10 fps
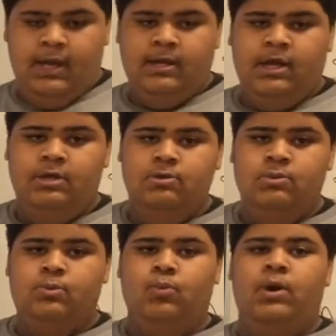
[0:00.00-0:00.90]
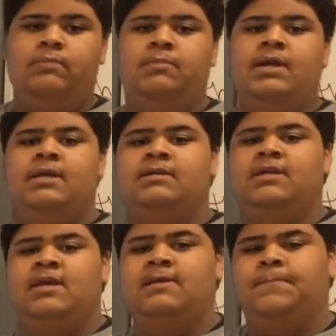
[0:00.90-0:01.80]
and I used 1 mating
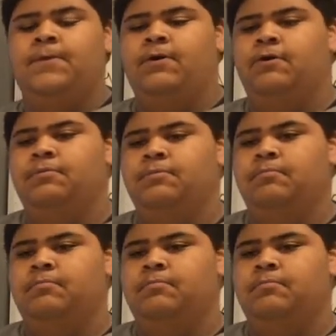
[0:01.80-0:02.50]
tank per